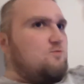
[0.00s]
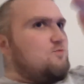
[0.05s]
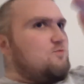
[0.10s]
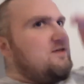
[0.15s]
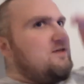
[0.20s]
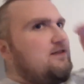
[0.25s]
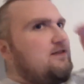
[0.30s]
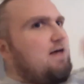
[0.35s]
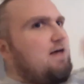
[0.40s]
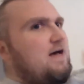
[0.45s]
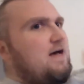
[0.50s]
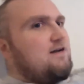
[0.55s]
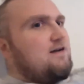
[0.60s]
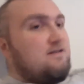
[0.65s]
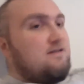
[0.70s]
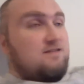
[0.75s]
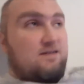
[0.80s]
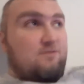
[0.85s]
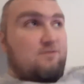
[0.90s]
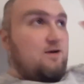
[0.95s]
read that
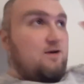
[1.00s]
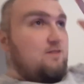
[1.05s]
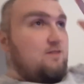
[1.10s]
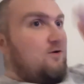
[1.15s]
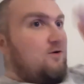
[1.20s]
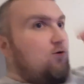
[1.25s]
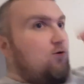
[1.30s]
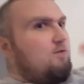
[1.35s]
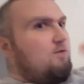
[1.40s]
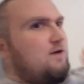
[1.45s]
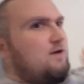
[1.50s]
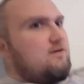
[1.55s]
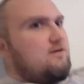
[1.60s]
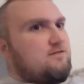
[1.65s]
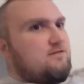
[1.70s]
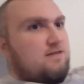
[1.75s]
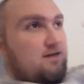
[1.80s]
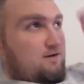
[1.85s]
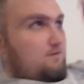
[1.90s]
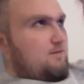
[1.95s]
because I read the whole thing and I was
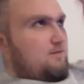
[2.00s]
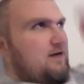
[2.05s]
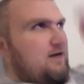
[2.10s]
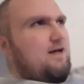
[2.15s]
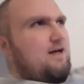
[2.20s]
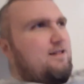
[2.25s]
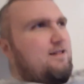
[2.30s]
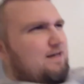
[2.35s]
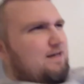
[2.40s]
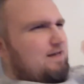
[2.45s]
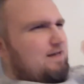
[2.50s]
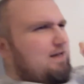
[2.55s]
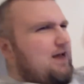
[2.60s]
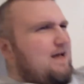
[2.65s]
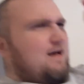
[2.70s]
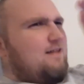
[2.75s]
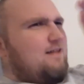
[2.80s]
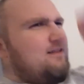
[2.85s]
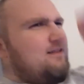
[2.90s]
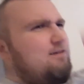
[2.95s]
like, oh my god, like
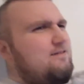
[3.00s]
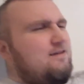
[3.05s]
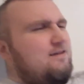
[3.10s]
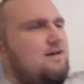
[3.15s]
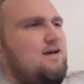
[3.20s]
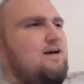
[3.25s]
yeah, that